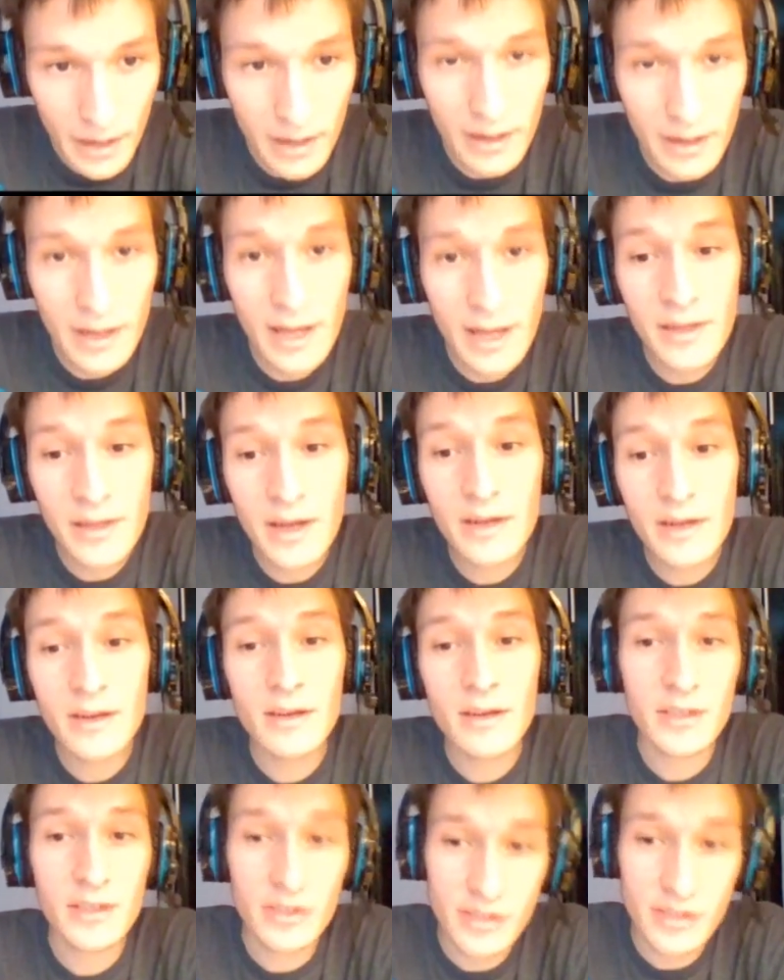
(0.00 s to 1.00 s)
And
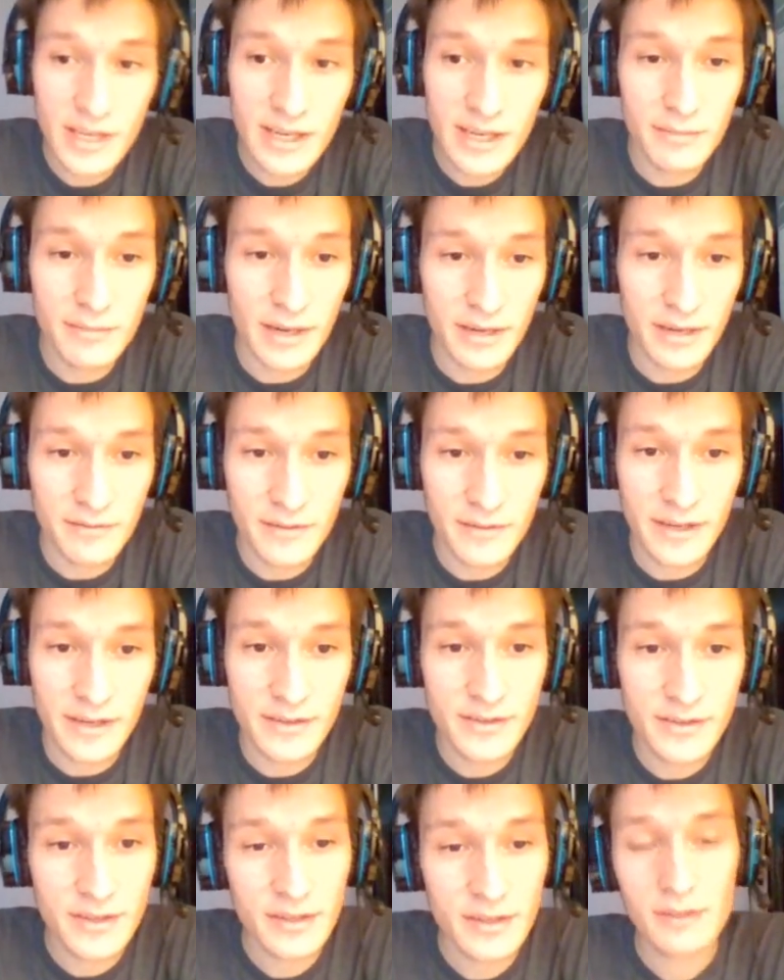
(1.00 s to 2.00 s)
then, your second main
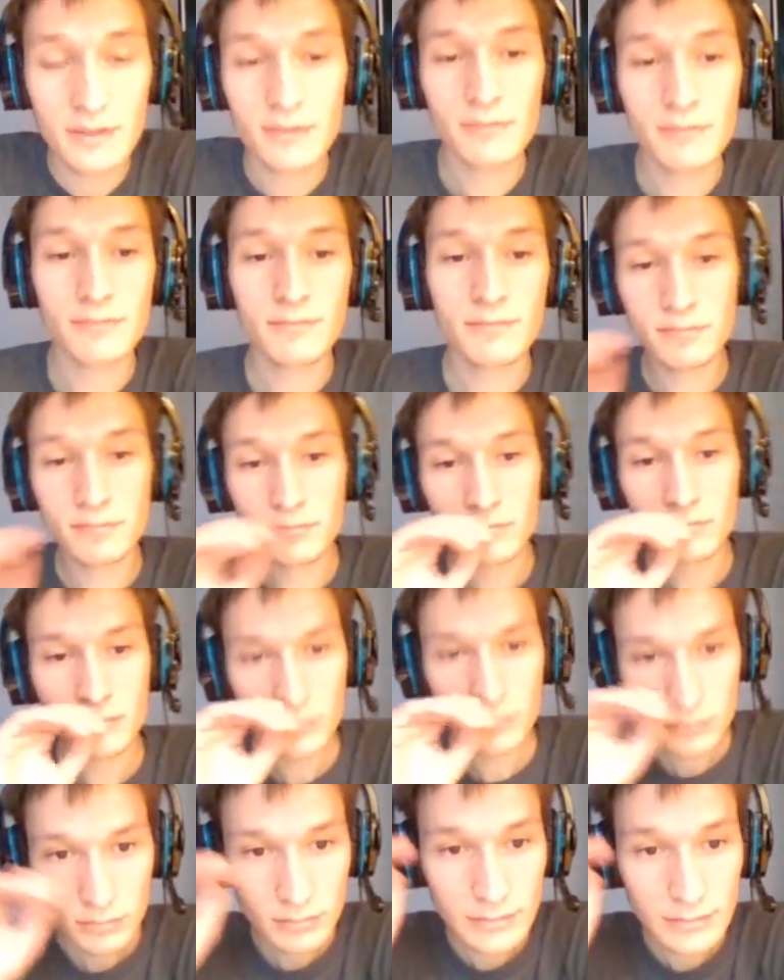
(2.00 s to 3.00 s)
phase.
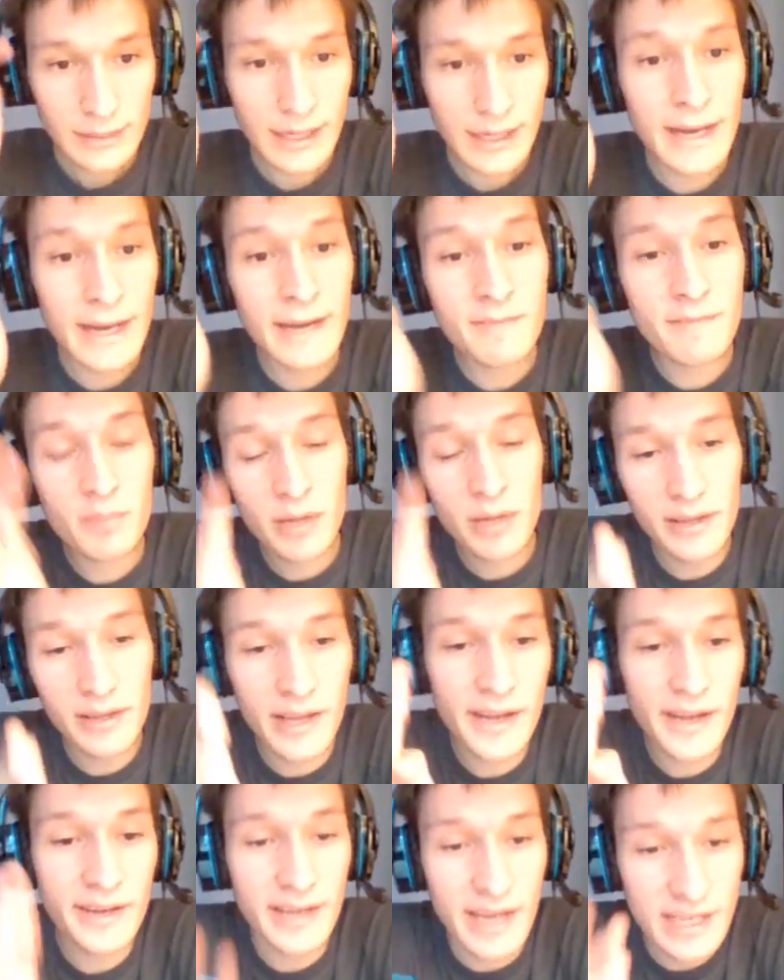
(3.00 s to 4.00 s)
I have
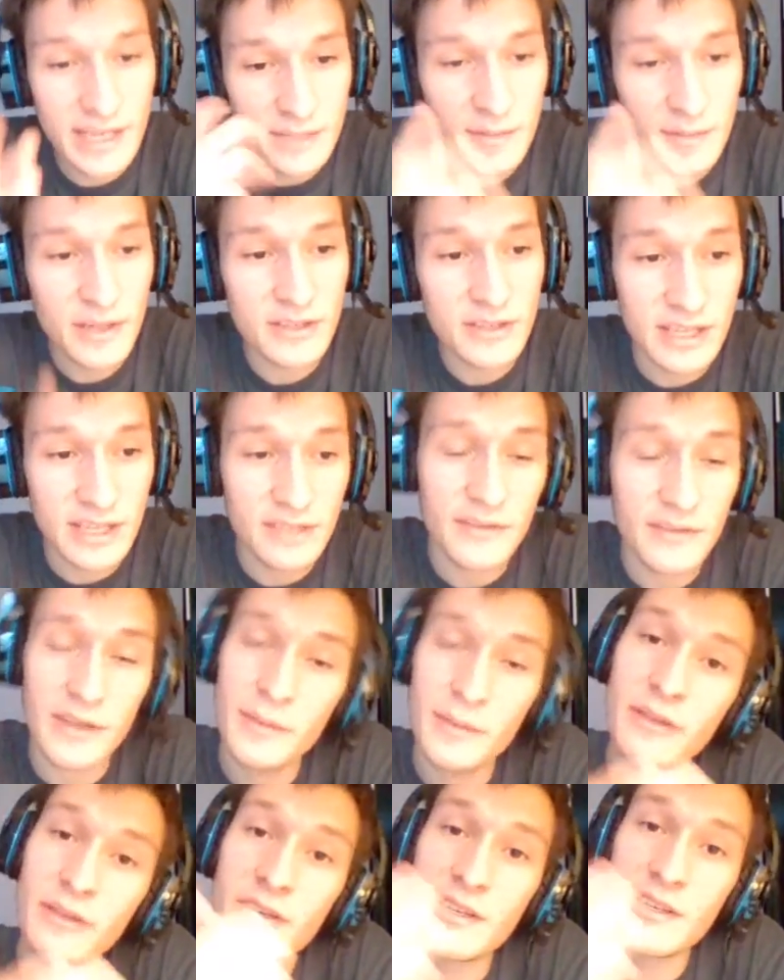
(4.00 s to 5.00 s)
Playland, cast spells, activate
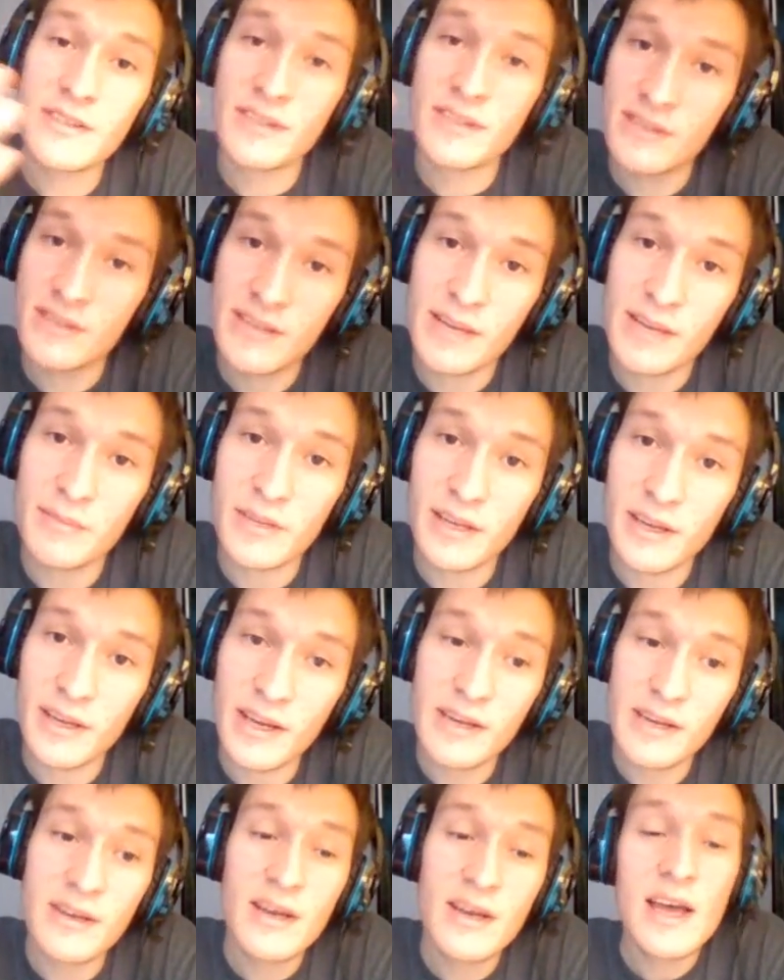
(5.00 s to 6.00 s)
abilities. It's the same thing
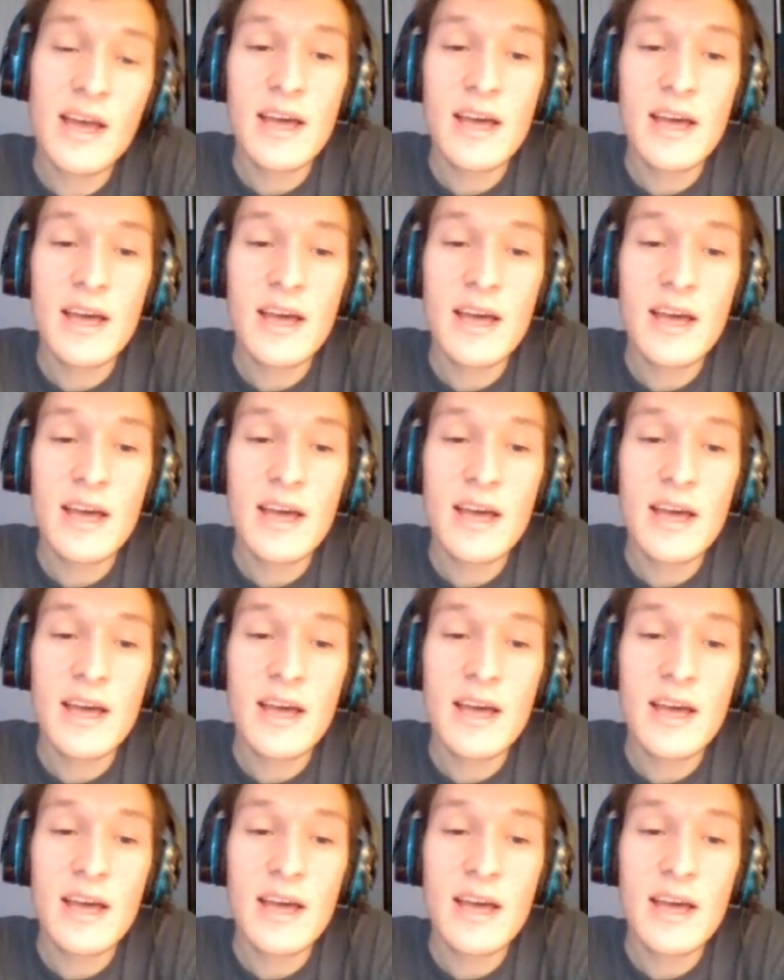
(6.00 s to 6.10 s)
again.